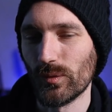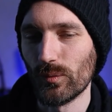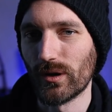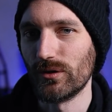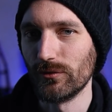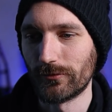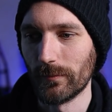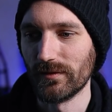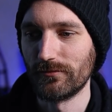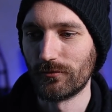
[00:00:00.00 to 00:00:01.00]
we want to do for
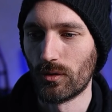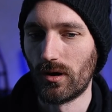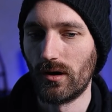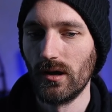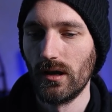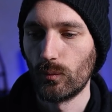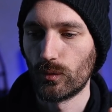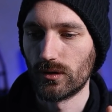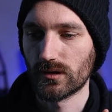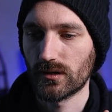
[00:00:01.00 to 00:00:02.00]
update 4.
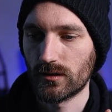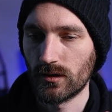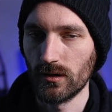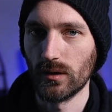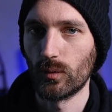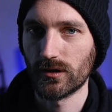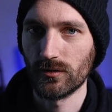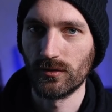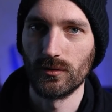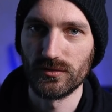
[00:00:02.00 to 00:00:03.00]
We're currently working
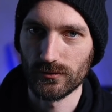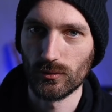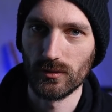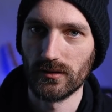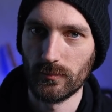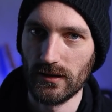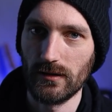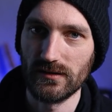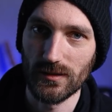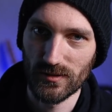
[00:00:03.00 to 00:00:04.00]
on those and rolling them
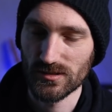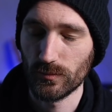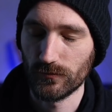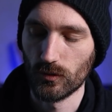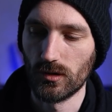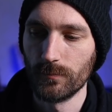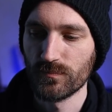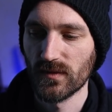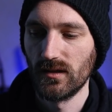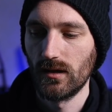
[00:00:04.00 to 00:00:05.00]
out, as I mentioned before.
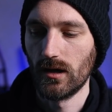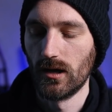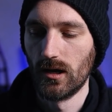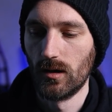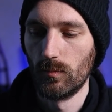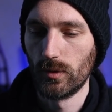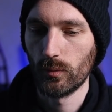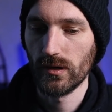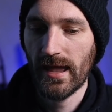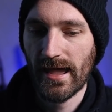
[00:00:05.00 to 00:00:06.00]
But
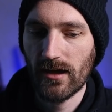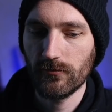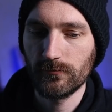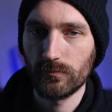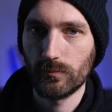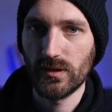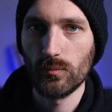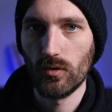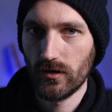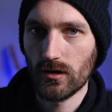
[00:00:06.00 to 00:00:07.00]
we have been
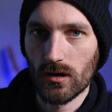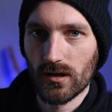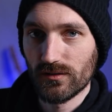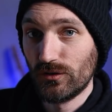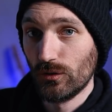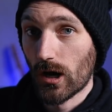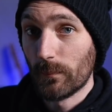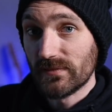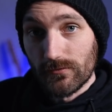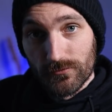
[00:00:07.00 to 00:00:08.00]
moving on to
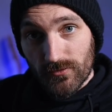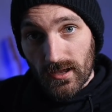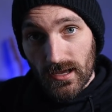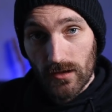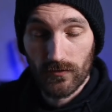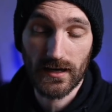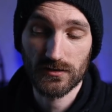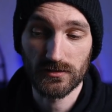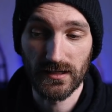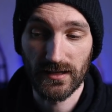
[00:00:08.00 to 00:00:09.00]
update 5
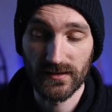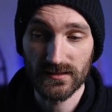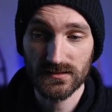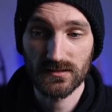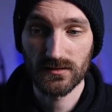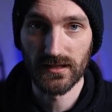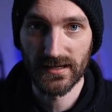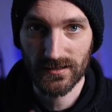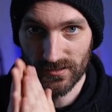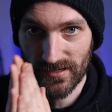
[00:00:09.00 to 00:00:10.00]
actually, and that's
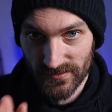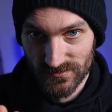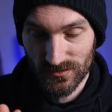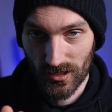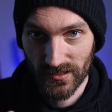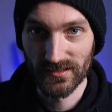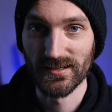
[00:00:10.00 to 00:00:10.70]
like our next target